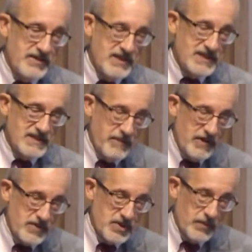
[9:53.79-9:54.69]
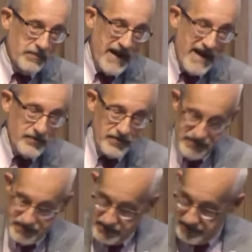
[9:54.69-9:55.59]
his spiritual
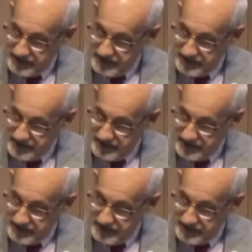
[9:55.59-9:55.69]
powers.